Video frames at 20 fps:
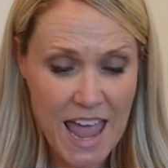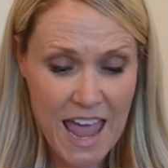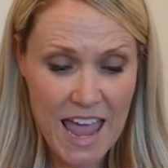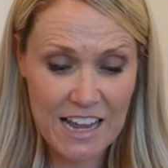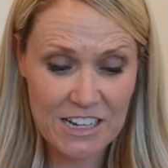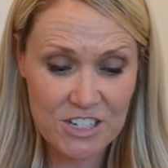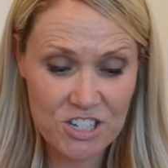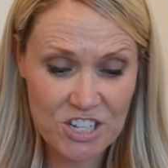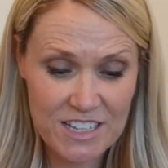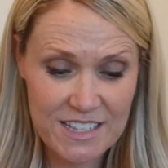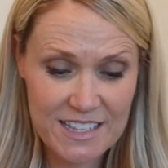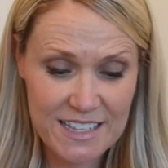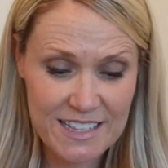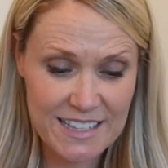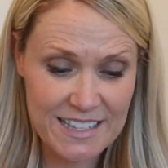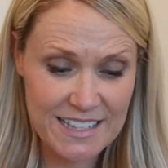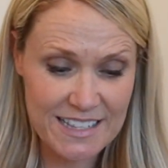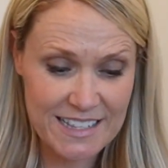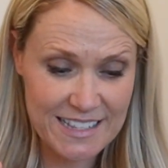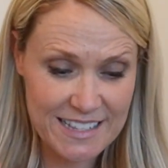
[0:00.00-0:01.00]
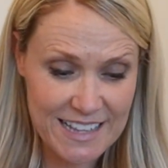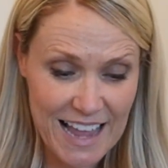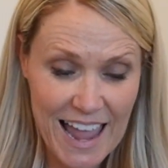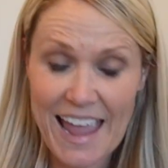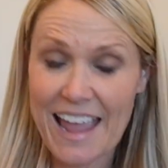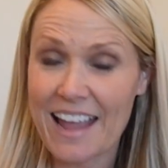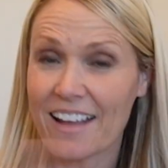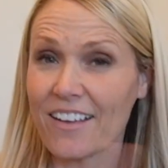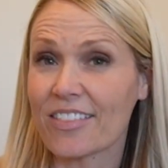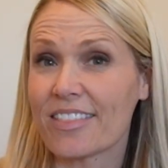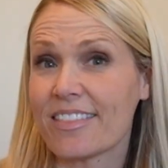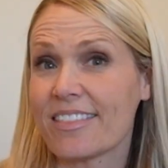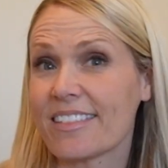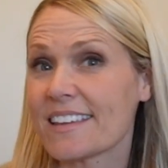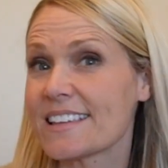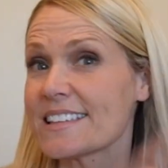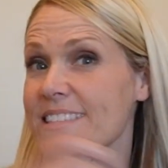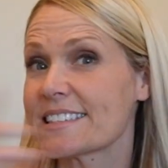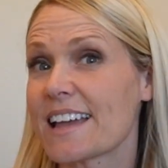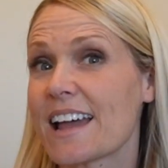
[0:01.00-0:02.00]
And Jesus is saying
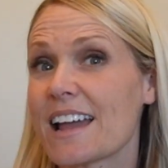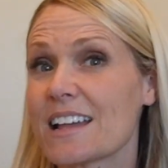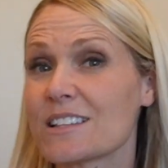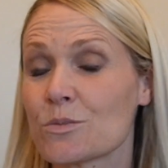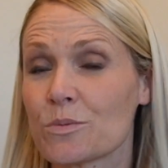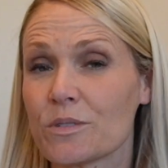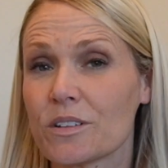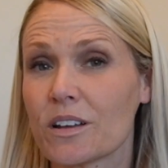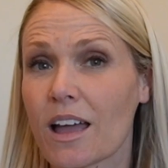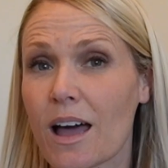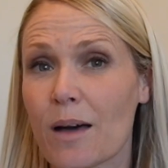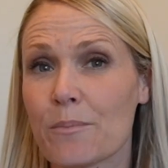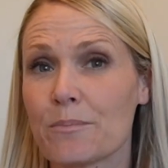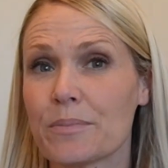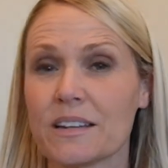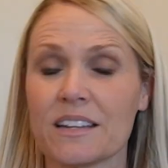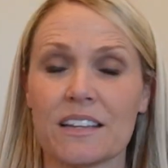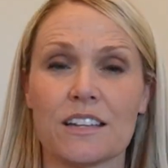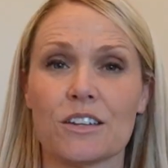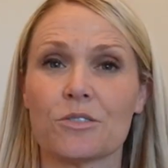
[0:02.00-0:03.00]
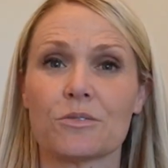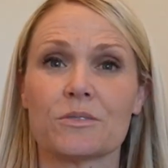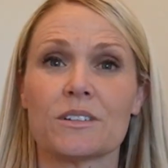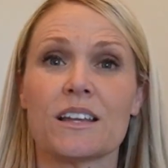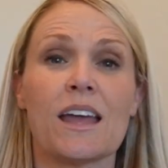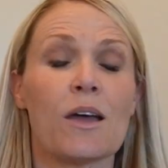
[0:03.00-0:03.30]
these signs will accompany you.